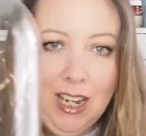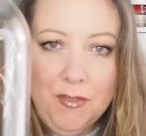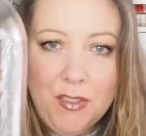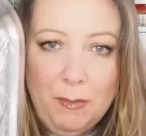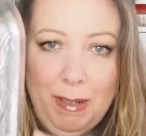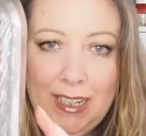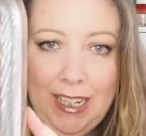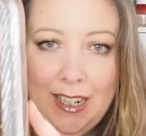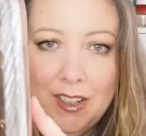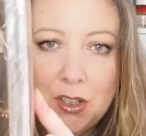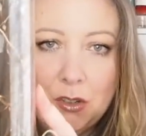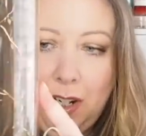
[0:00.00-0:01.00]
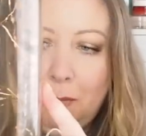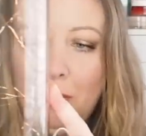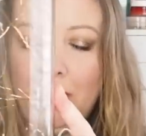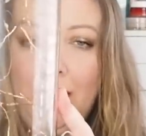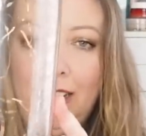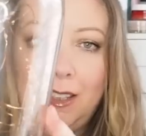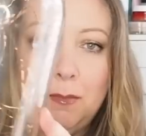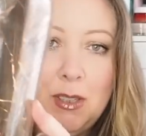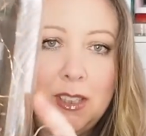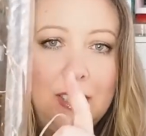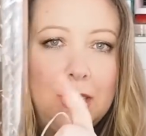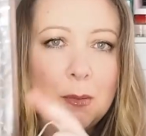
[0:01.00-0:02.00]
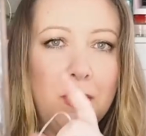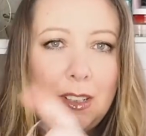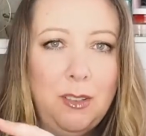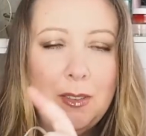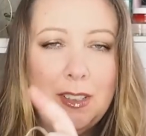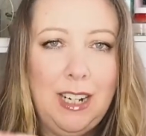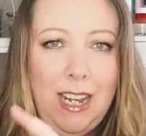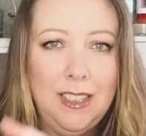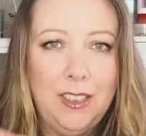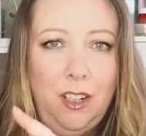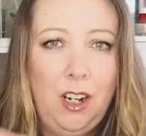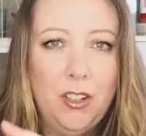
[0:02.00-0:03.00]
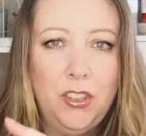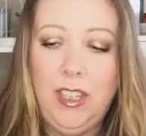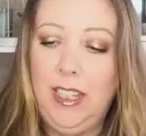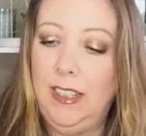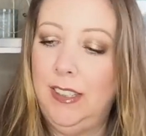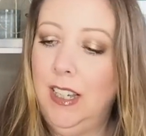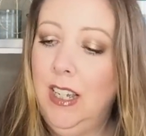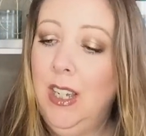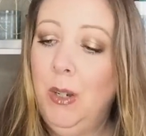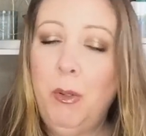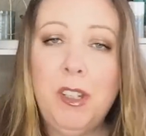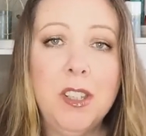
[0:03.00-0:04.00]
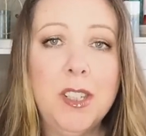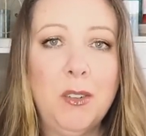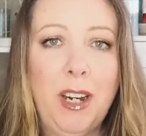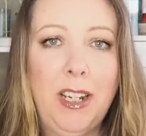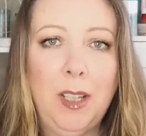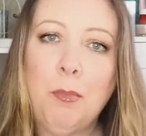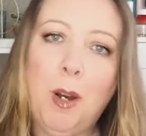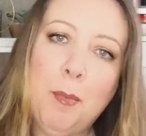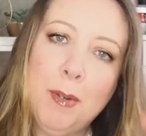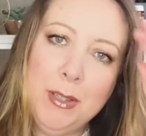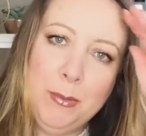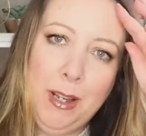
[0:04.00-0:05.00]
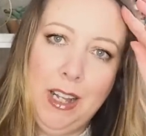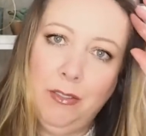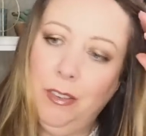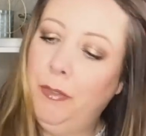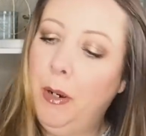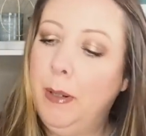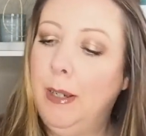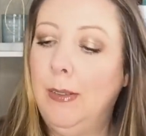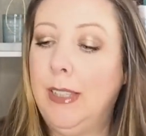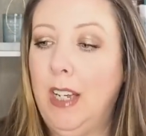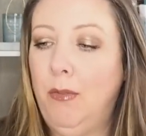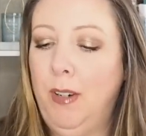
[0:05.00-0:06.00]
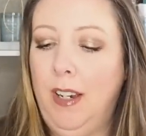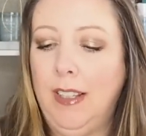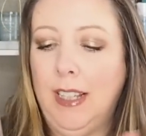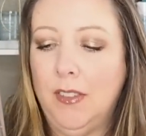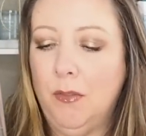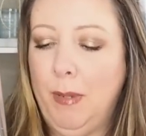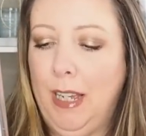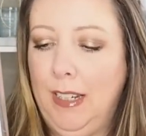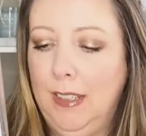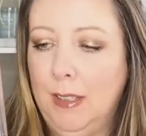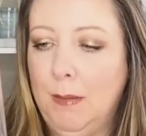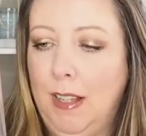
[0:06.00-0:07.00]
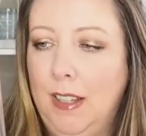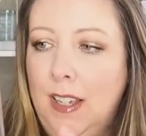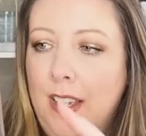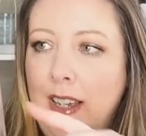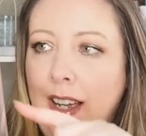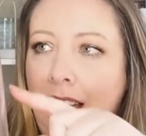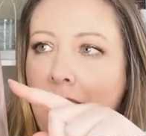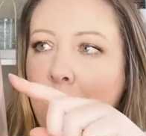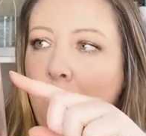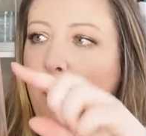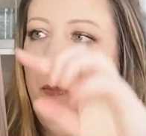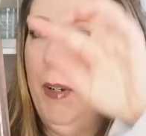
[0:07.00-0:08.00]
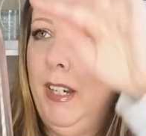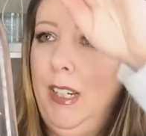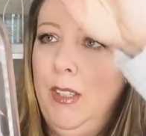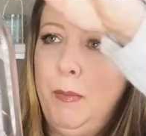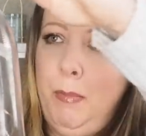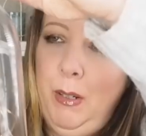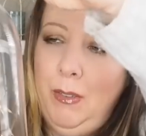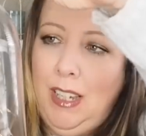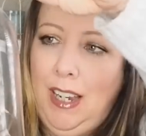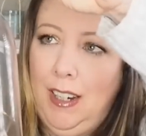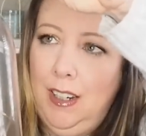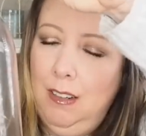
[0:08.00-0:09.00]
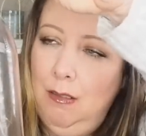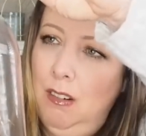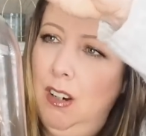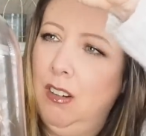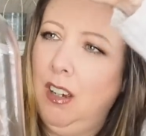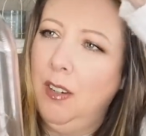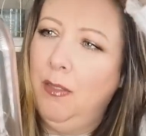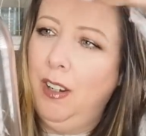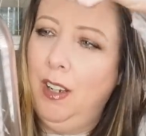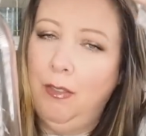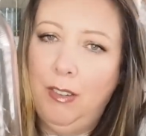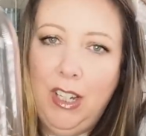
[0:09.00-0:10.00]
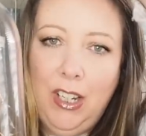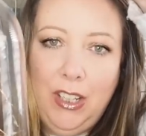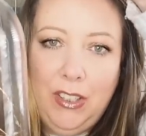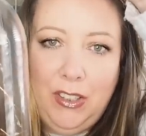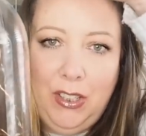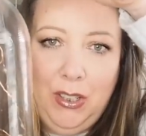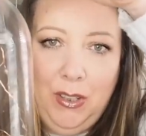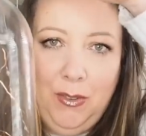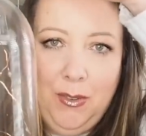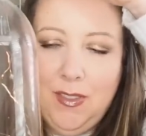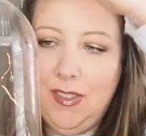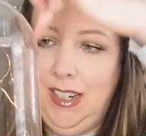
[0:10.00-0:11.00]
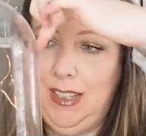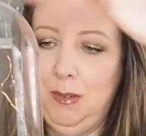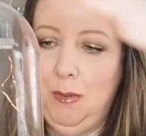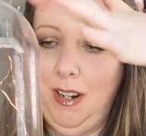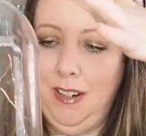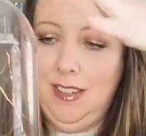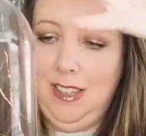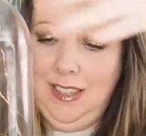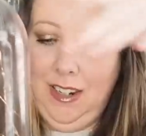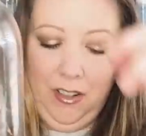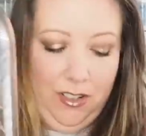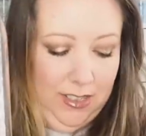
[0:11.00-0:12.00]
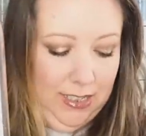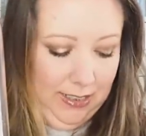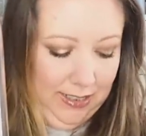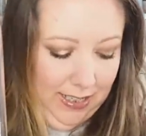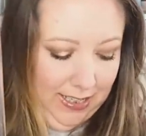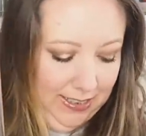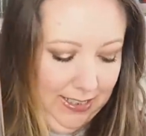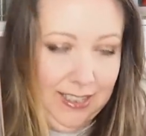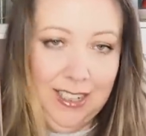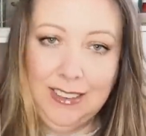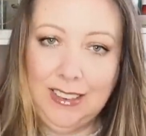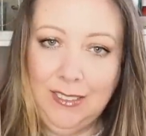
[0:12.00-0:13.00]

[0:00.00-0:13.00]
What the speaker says: I have some in here to try and protect them. So this is one of those glass cloche things, which is a great little prop as well for photos. FYI, that's from Penny's as well. But I used blue tack, oh, it kind of fell off, to stick the wires in there, or to stick the lights in there.